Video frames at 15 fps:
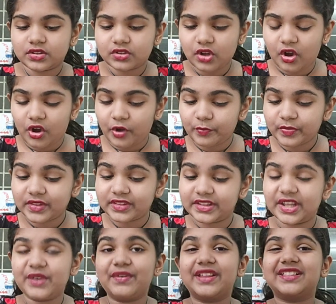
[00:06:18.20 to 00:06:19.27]
though,
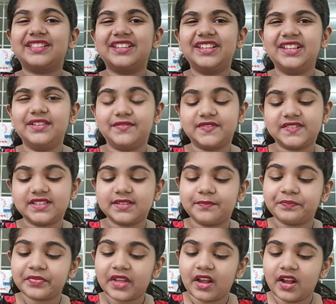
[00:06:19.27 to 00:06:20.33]
they were thieves.
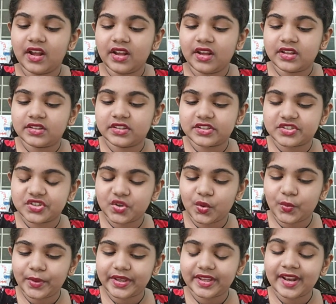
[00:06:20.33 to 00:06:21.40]
The
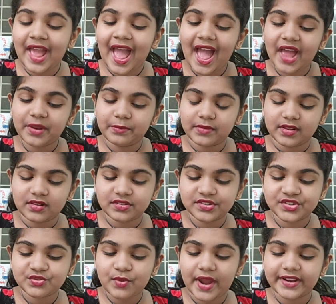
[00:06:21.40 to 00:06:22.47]
2 wicked animals
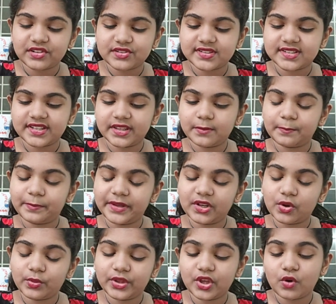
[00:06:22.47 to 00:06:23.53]
tried to steal
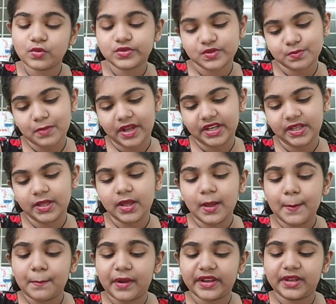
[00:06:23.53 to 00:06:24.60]
Pinocchio's money,
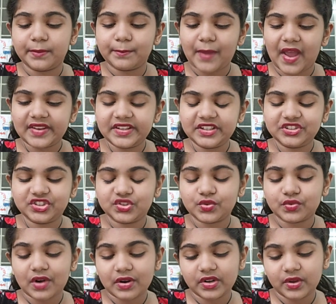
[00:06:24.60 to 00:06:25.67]
but he managed to
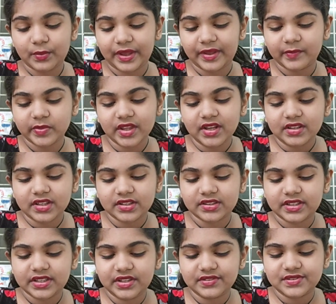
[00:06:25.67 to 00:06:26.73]
run away. The
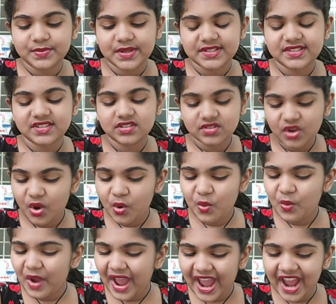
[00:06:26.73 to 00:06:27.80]
thieves were
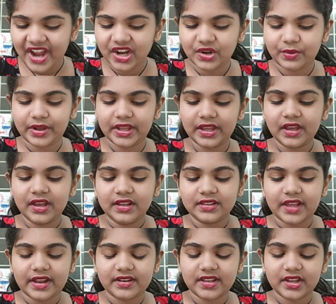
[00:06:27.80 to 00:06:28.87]
so angry
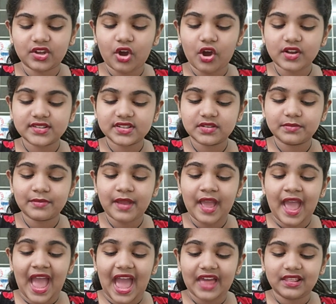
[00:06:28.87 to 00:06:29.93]
that they caught him
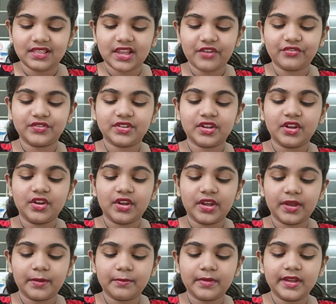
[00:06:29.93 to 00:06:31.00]
and left
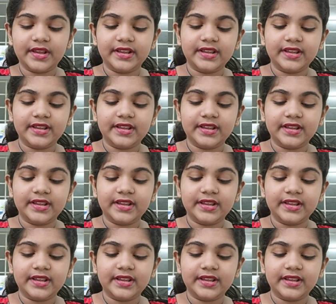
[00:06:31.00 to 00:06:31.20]
him